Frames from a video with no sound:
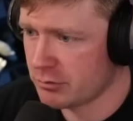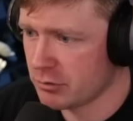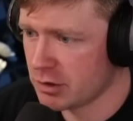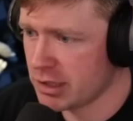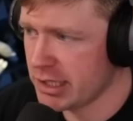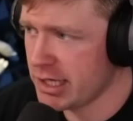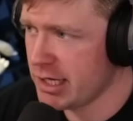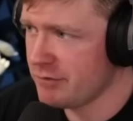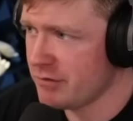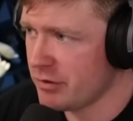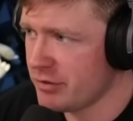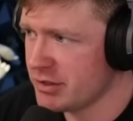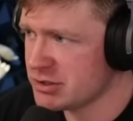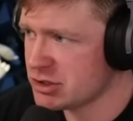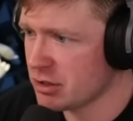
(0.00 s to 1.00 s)
and leave
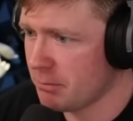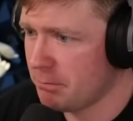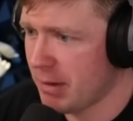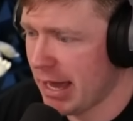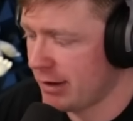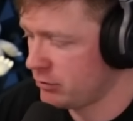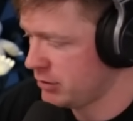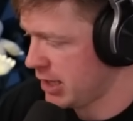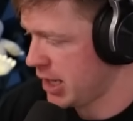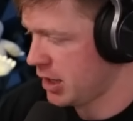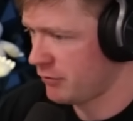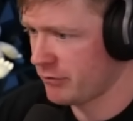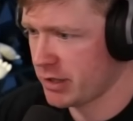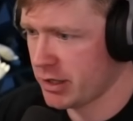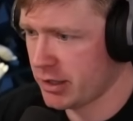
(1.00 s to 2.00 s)
this battle
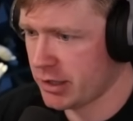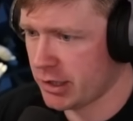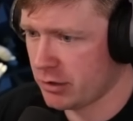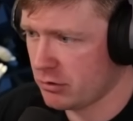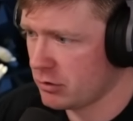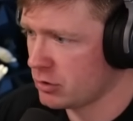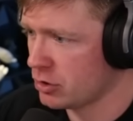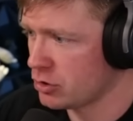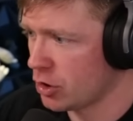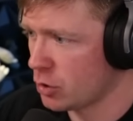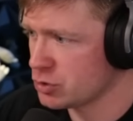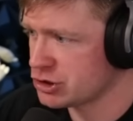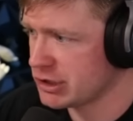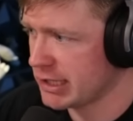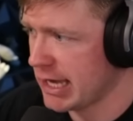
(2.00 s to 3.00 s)
area here.
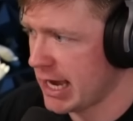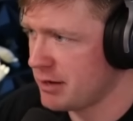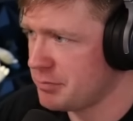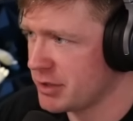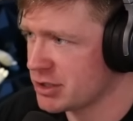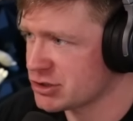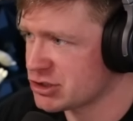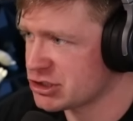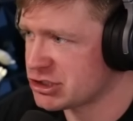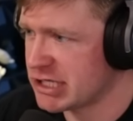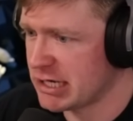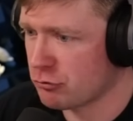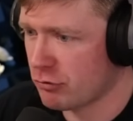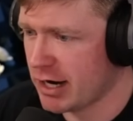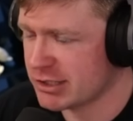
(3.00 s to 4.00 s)
Close the gate because this
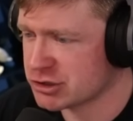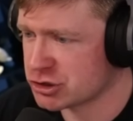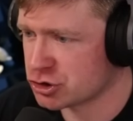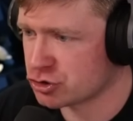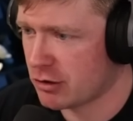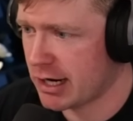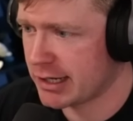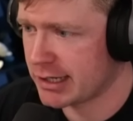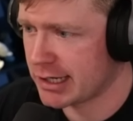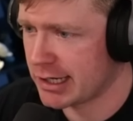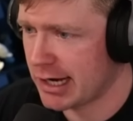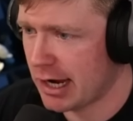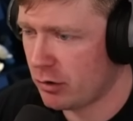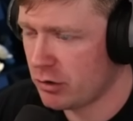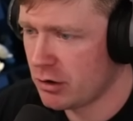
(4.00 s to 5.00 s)
T-Rex is trying to get
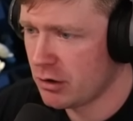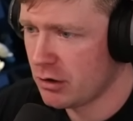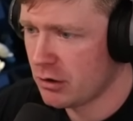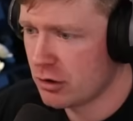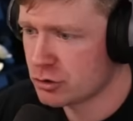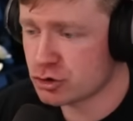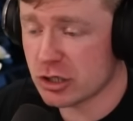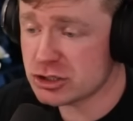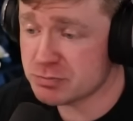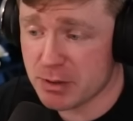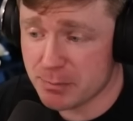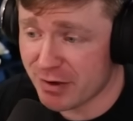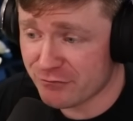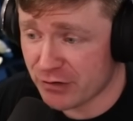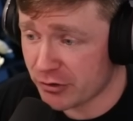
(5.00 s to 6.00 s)
out. Trust me,
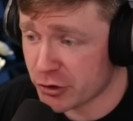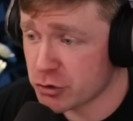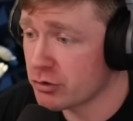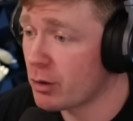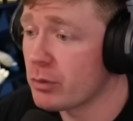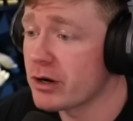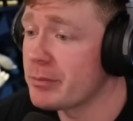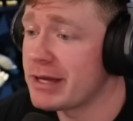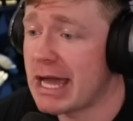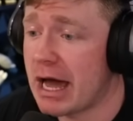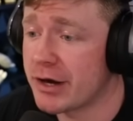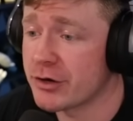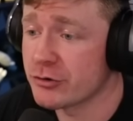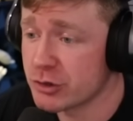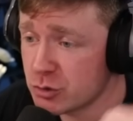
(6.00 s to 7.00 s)
big fella, you don't want to be
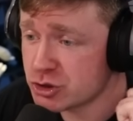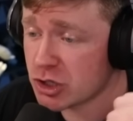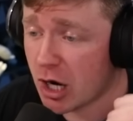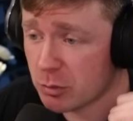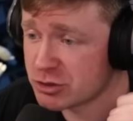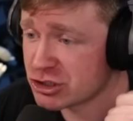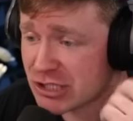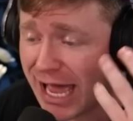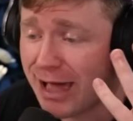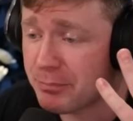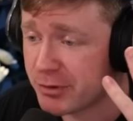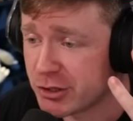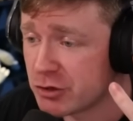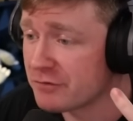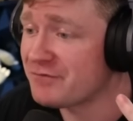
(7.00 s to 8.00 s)
out here. You saw what just happened to your